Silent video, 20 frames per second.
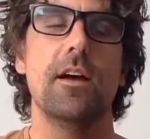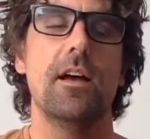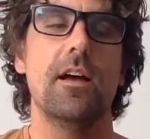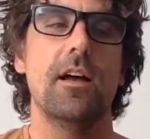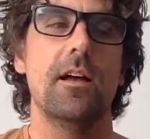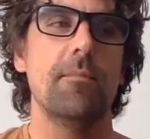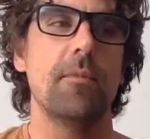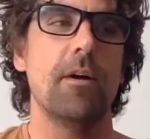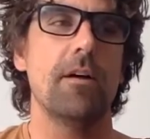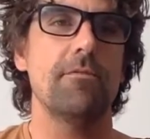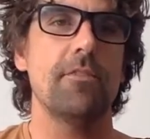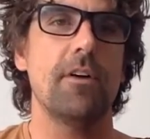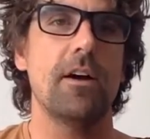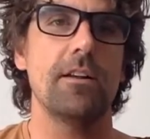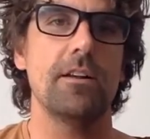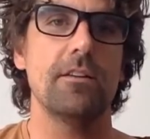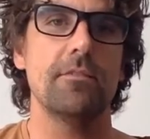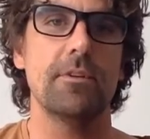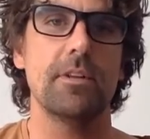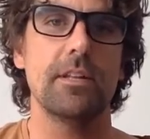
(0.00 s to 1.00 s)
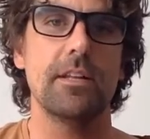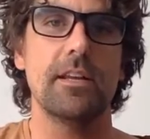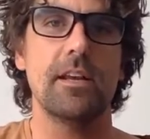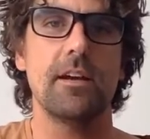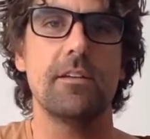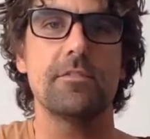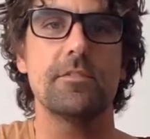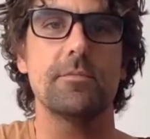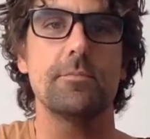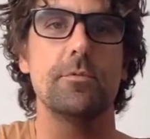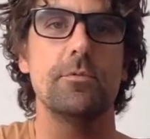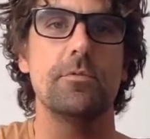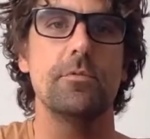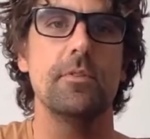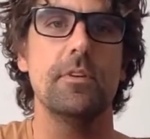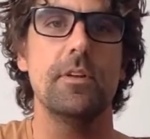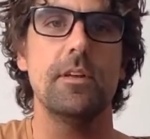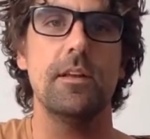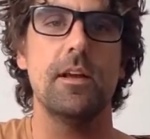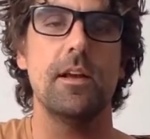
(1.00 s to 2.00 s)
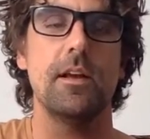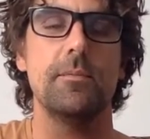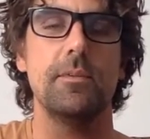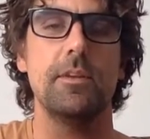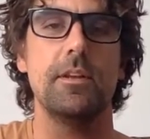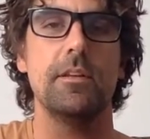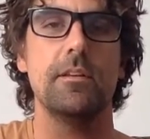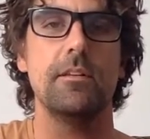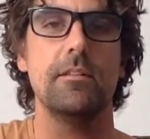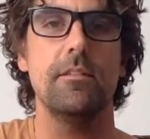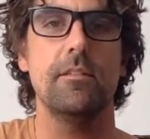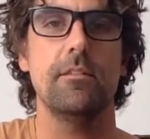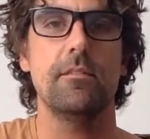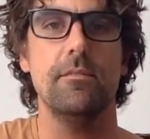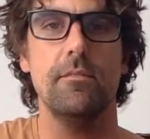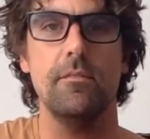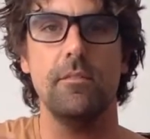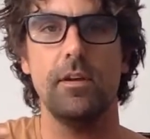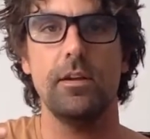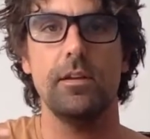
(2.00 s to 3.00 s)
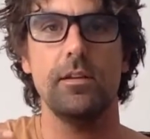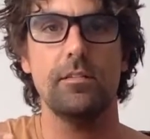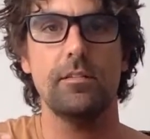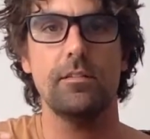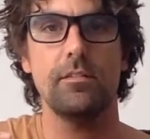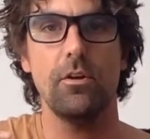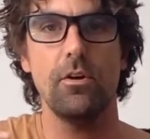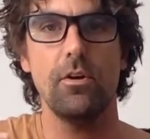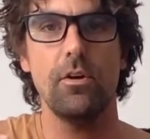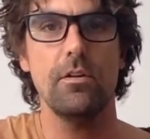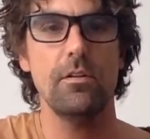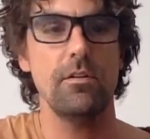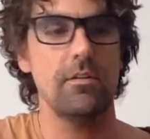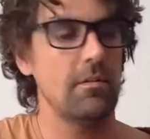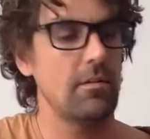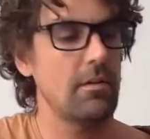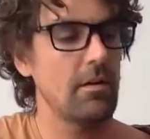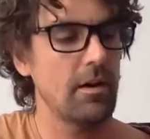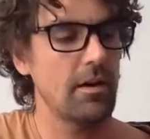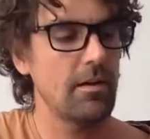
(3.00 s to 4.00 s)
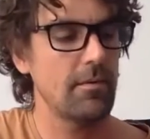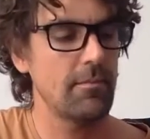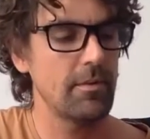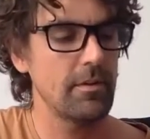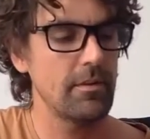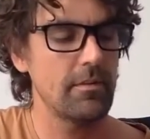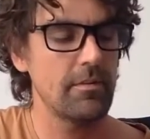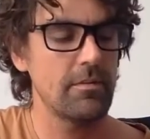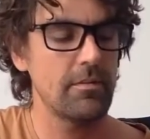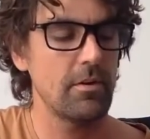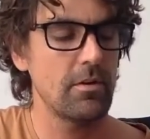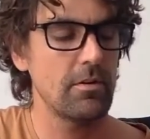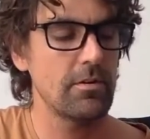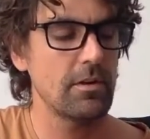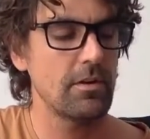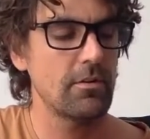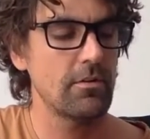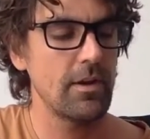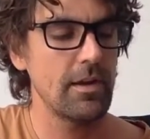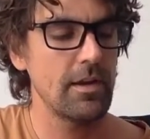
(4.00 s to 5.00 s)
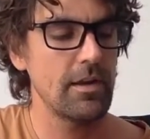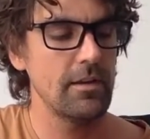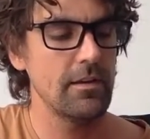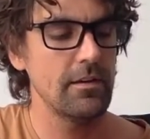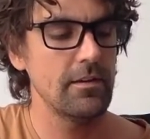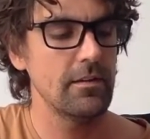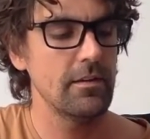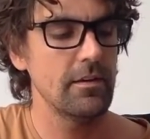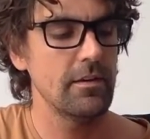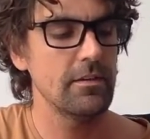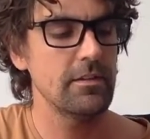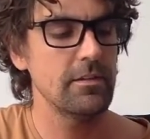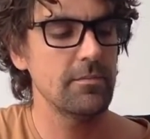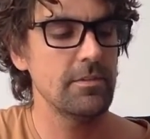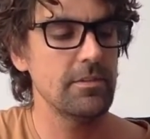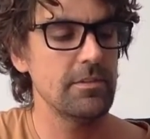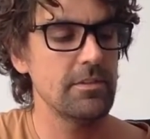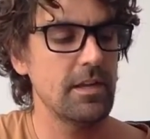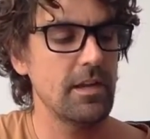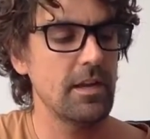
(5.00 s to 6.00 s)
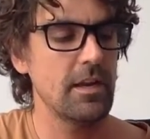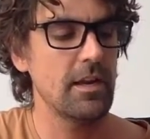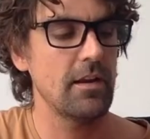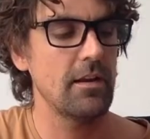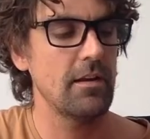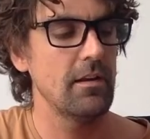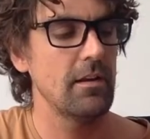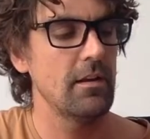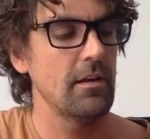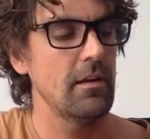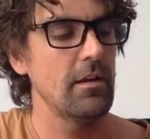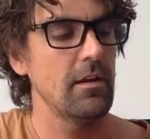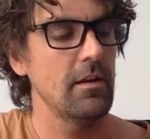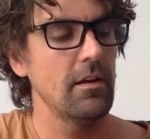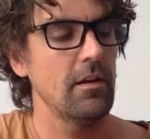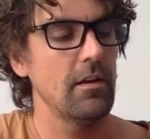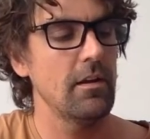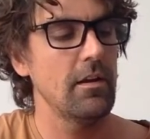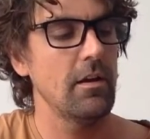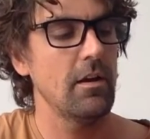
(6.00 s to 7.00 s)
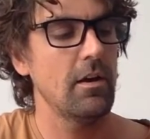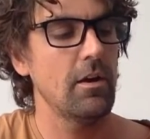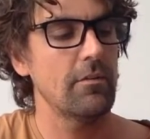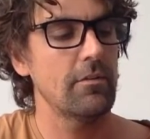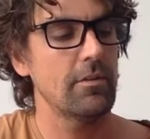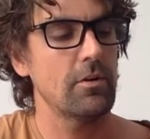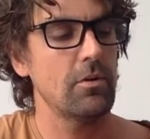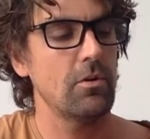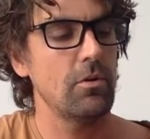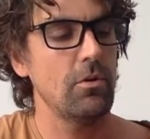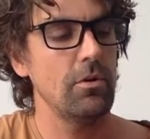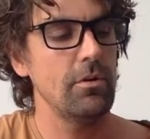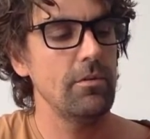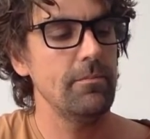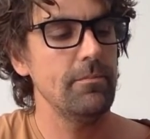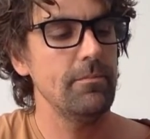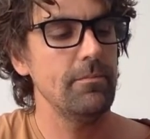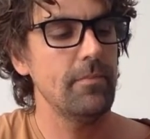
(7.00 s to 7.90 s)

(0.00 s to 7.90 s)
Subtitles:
I find it really comfortable in a third, in the third degree, to be singing over a chord.